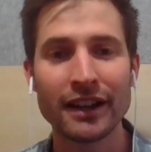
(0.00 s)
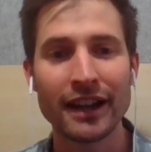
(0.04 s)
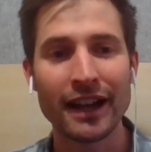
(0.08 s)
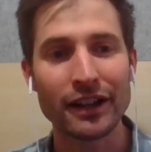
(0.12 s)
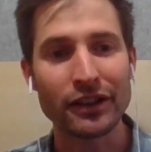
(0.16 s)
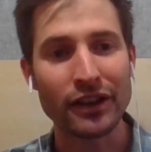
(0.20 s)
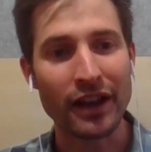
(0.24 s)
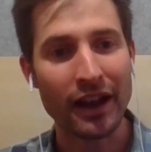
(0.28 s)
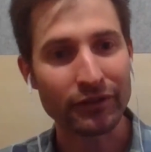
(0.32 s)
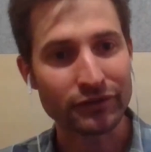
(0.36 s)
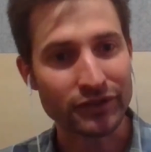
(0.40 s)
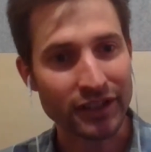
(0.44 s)

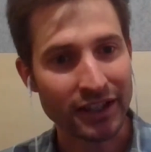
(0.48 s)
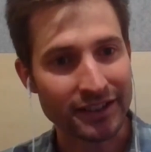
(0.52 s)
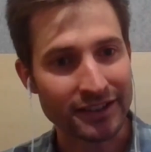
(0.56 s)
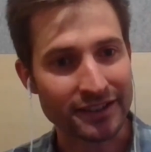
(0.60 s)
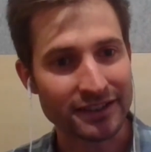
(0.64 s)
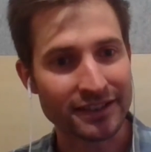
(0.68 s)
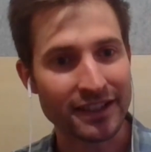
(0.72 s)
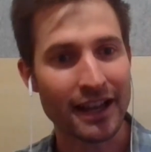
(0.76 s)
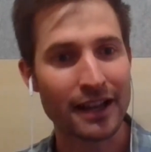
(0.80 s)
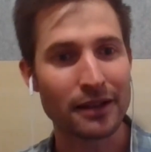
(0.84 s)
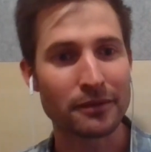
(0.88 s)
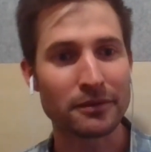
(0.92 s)
and you have to
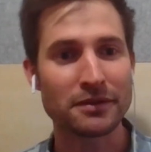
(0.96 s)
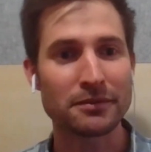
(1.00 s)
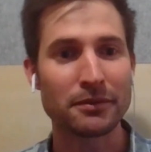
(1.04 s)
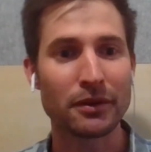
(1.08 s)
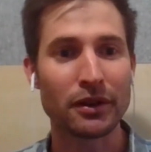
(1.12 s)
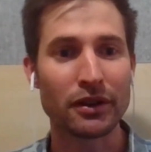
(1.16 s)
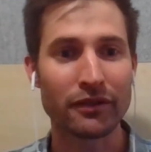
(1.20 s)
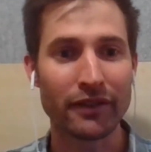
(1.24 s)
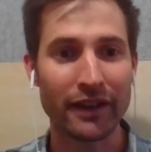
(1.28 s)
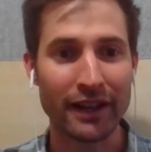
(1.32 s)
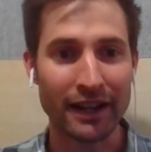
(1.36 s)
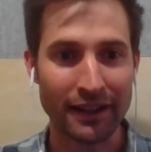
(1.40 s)
understand what's
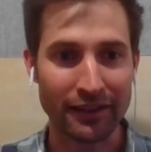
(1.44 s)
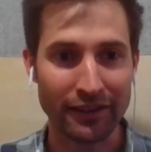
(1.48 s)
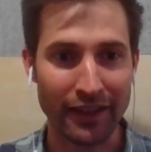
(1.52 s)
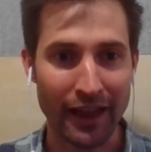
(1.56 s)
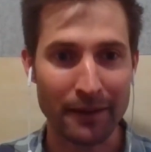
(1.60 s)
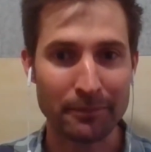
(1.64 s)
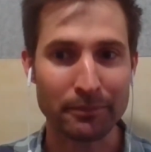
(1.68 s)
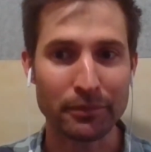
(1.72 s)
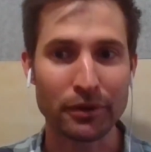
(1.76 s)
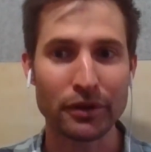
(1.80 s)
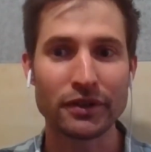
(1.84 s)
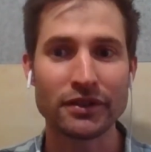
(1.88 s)
motivating
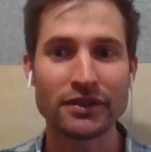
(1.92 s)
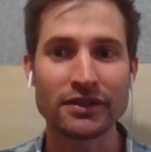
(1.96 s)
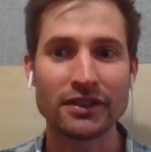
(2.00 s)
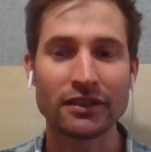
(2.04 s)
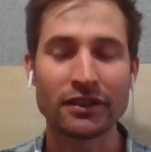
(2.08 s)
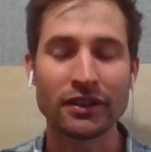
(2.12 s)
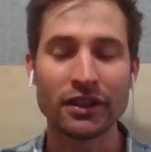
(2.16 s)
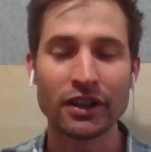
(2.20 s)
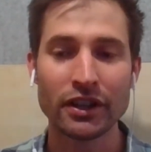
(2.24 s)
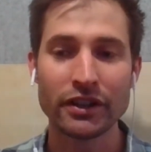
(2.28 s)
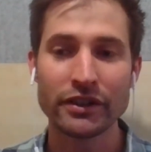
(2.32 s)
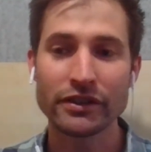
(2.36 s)
that
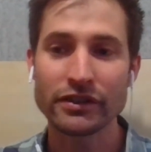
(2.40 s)
person.